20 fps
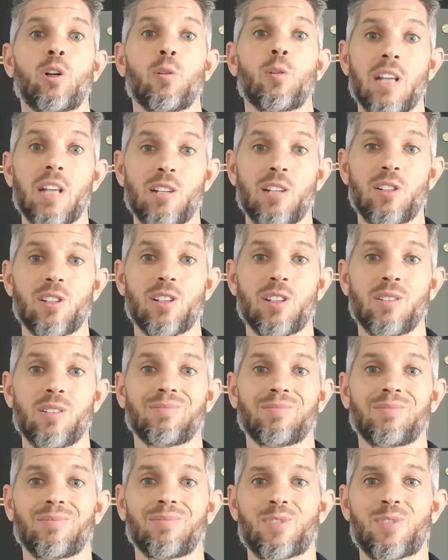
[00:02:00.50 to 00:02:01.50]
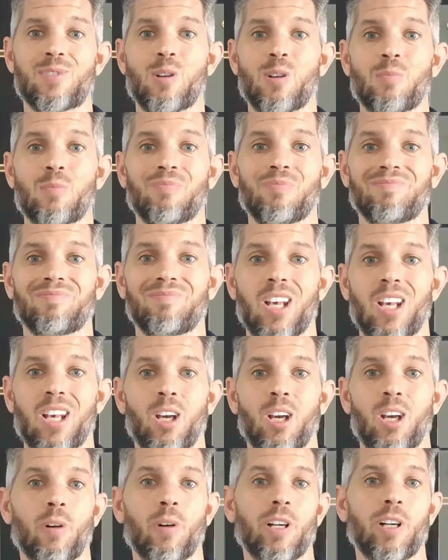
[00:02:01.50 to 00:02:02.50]
creates it. So
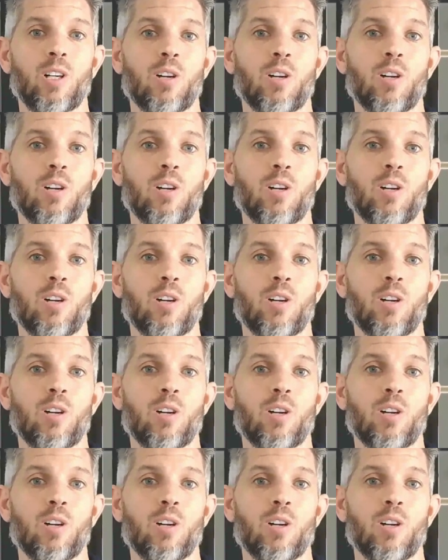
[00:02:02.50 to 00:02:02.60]
we're going